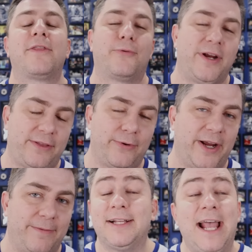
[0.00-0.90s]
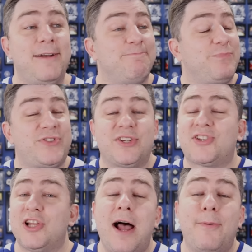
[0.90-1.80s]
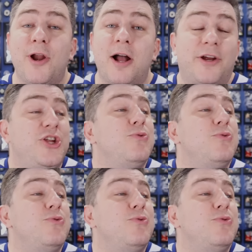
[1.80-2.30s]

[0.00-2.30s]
3-3. Again, it's a slobber knocker.